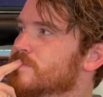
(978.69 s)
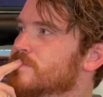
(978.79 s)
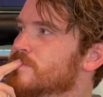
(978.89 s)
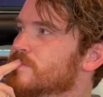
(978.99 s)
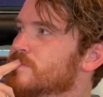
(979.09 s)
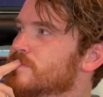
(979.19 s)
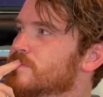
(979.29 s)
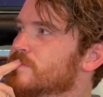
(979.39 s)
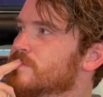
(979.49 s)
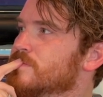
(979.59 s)

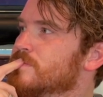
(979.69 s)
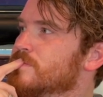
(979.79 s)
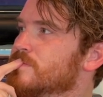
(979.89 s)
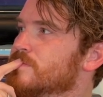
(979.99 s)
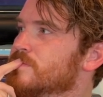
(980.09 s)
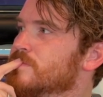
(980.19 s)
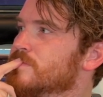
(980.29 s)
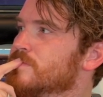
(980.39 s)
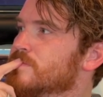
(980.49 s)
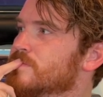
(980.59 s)

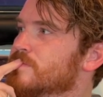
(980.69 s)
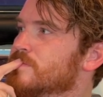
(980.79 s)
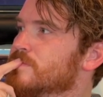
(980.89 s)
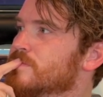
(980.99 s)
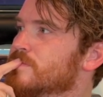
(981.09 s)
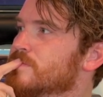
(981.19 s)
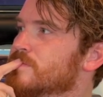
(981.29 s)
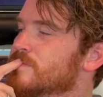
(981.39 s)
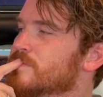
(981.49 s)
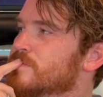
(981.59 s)

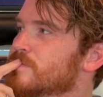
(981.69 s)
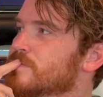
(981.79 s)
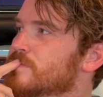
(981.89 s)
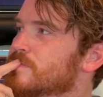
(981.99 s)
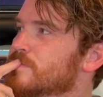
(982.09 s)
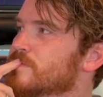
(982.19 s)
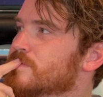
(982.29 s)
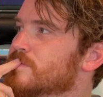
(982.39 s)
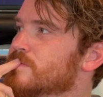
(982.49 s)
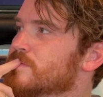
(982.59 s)

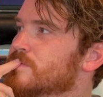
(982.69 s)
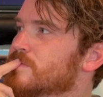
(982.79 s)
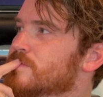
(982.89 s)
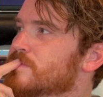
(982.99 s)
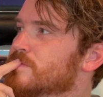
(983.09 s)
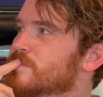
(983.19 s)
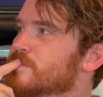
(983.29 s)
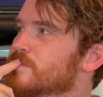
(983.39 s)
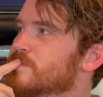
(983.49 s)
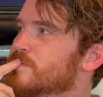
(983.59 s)
(not speaking)